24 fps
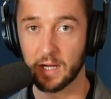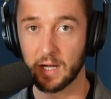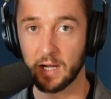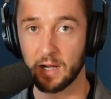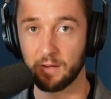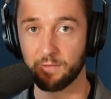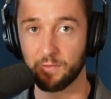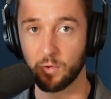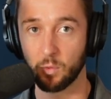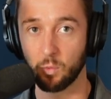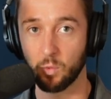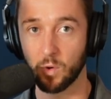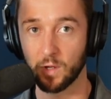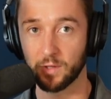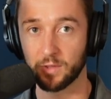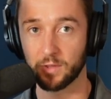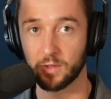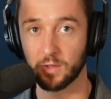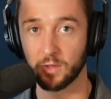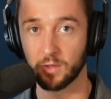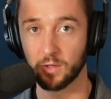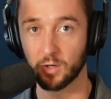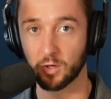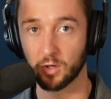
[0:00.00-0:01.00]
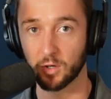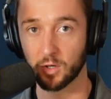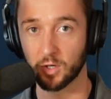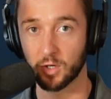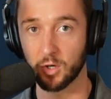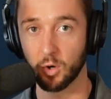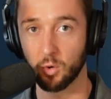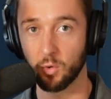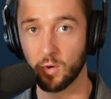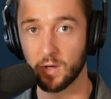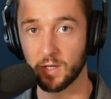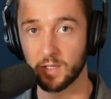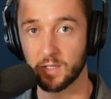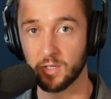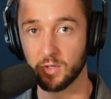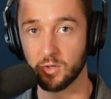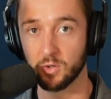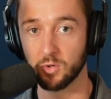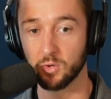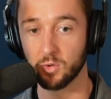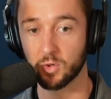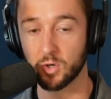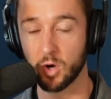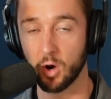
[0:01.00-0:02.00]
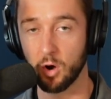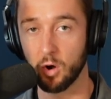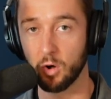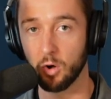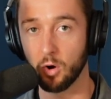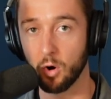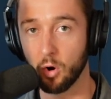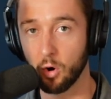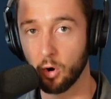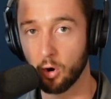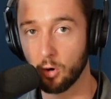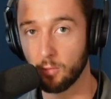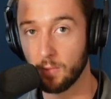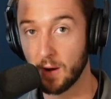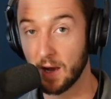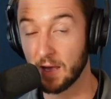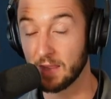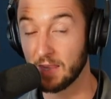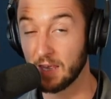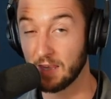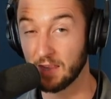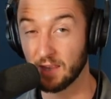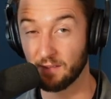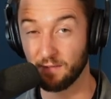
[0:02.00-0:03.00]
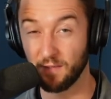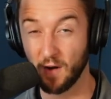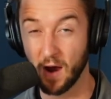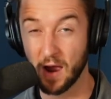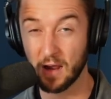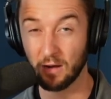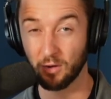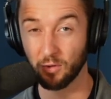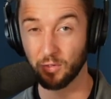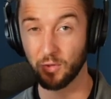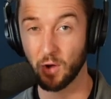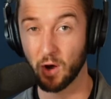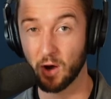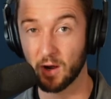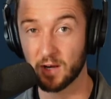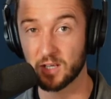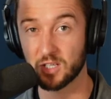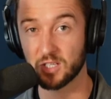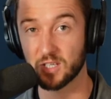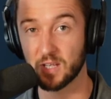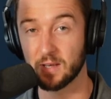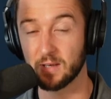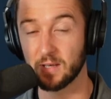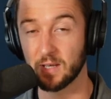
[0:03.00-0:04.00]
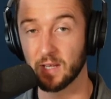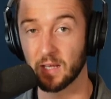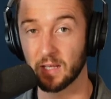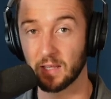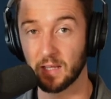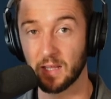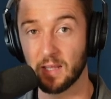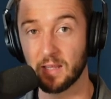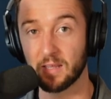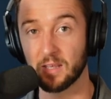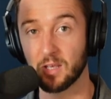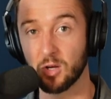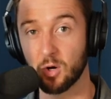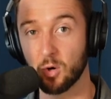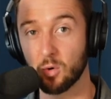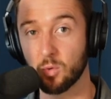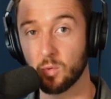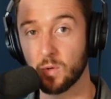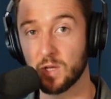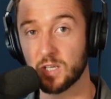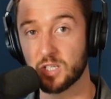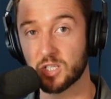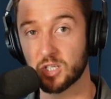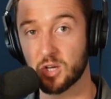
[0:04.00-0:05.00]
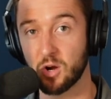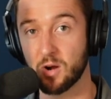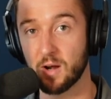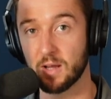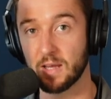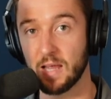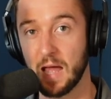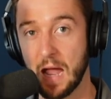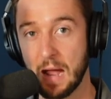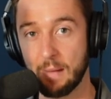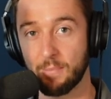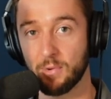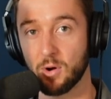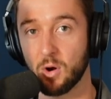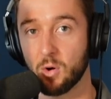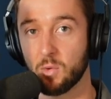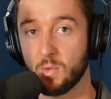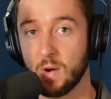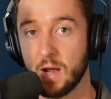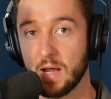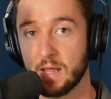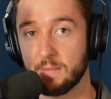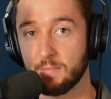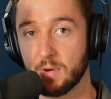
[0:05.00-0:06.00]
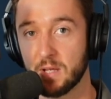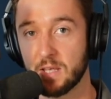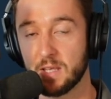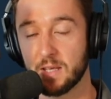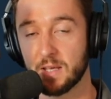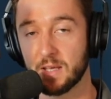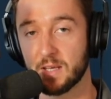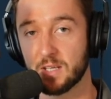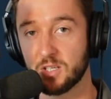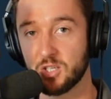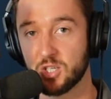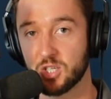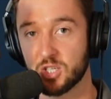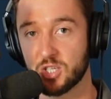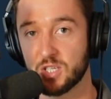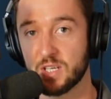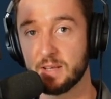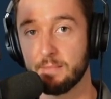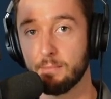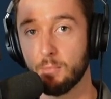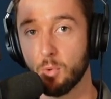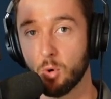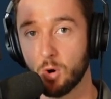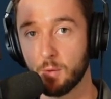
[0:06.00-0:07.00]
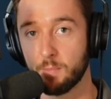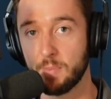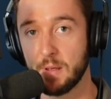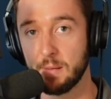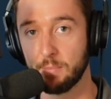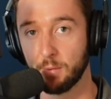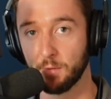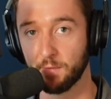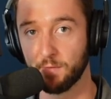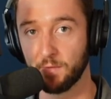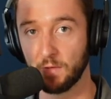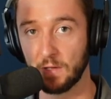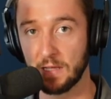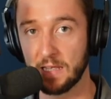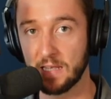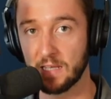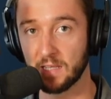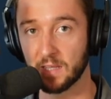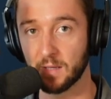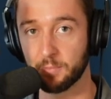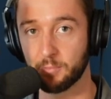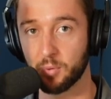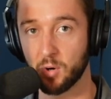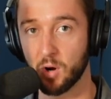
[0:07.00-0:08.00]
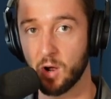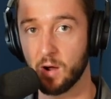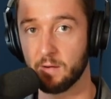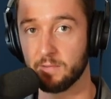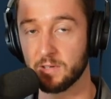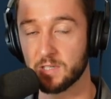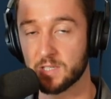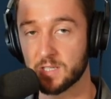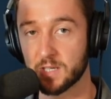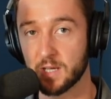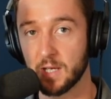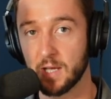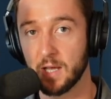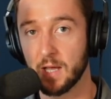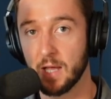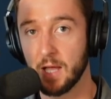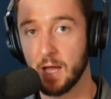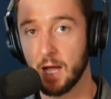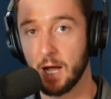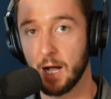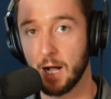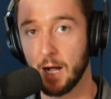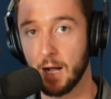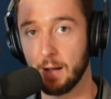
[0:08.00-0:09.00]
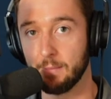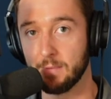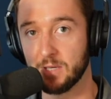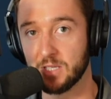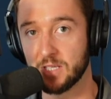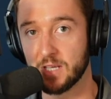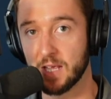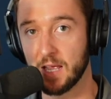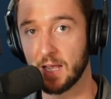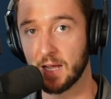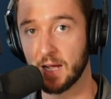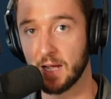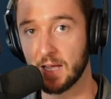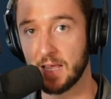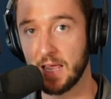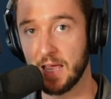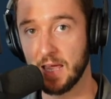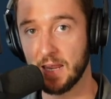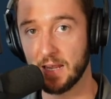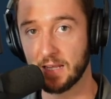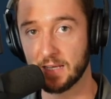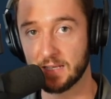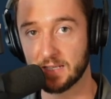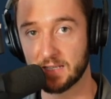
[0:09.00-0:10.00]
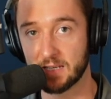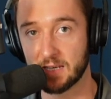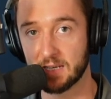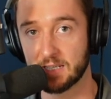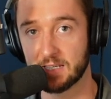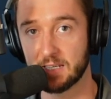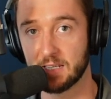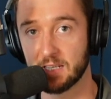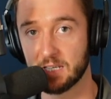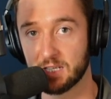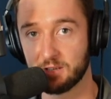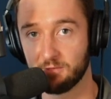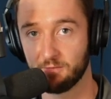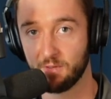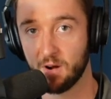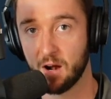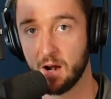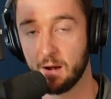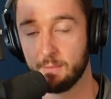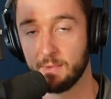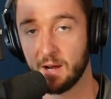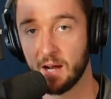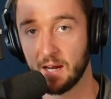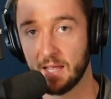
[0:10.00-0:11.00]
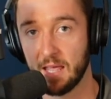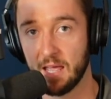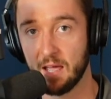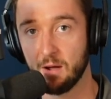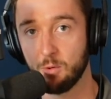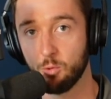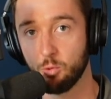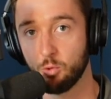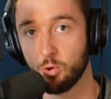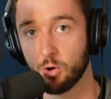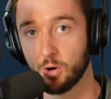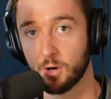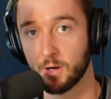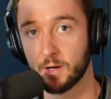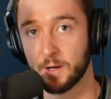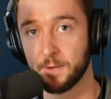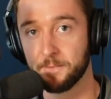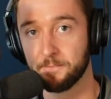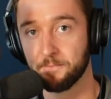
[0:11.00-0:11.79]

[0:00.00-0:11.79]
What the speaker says: for what they're going to call home. And then the final thought is that, it's starting to happen already, but you just see more people fleeing the province and saying, I can't exist in this environment. I can't work